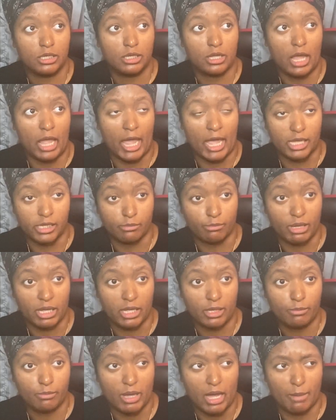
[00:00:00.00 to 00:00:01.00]

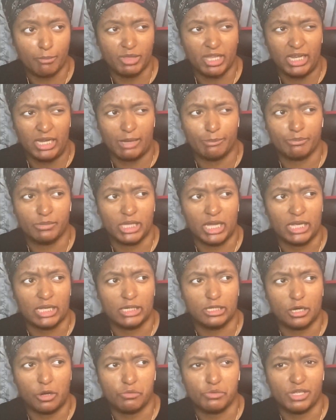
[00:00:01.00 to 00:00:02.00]
anime. I'm
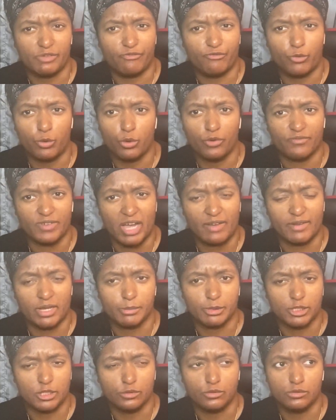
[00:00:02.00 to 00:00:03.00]
like only 4 or 5
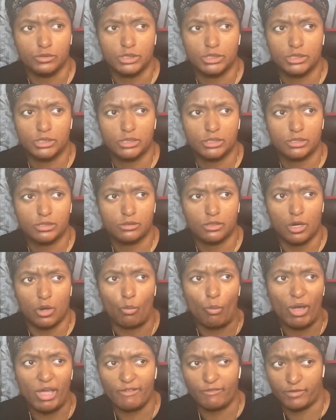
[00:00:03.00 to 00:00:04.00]
episodes
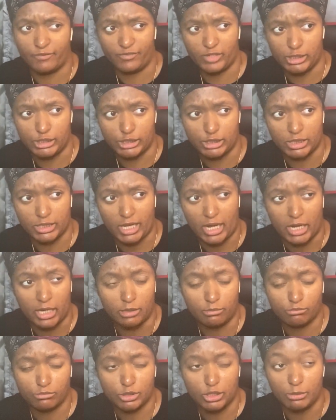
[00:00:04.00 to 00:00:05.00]
away from finishing that.
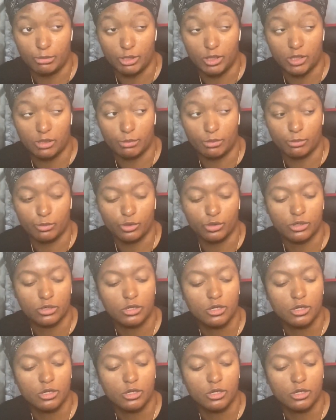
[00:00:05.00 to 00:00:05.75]
Could be a little bit more.